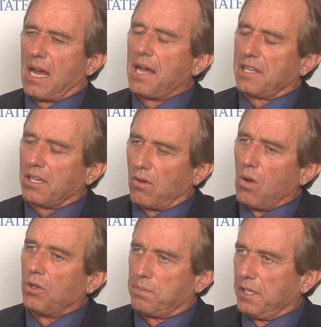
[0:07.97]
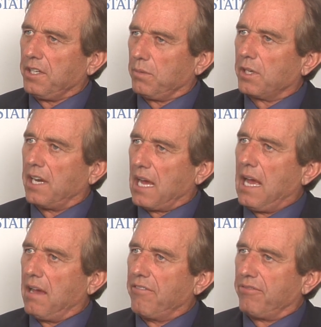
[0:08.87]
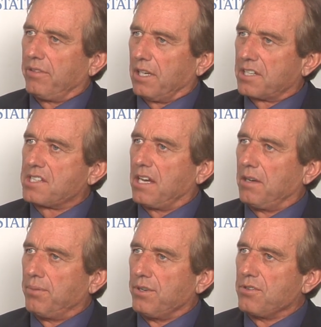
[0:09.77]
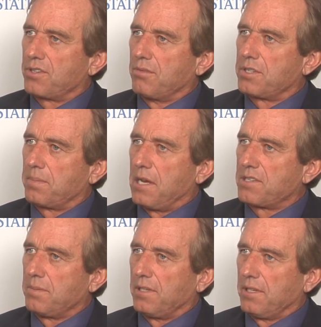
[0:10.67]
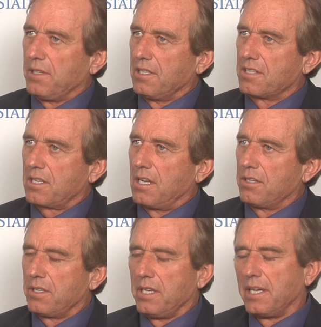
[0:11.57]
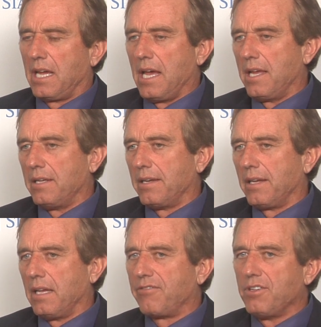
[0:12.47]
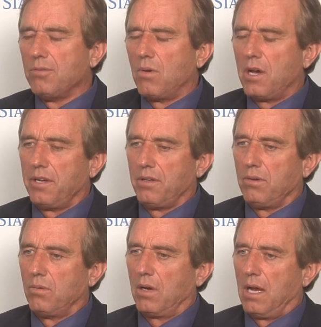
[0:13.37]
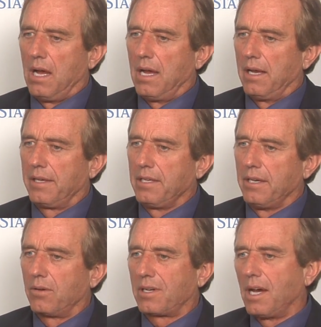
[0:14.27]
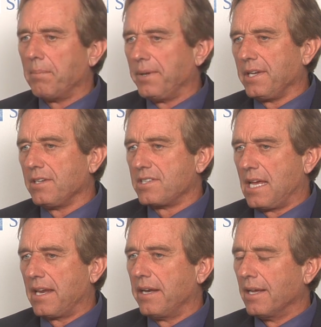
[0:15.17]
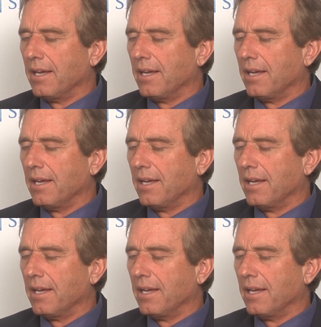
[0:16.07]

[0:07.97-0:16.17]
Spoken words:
I think ultimately we're going to have extended producer responsibility in this country. And if you want to, companies that,